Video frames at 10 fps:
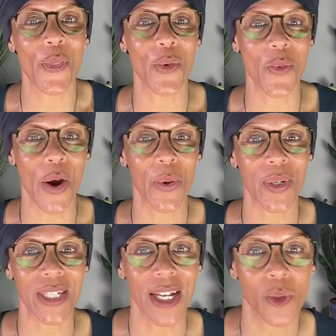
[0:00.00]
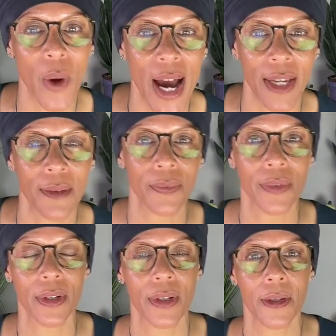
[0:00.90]
on the roads as well.
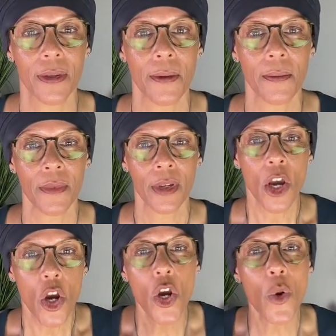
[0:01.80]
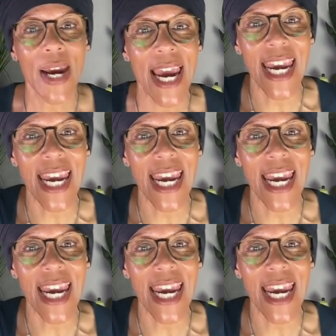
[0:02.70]
Who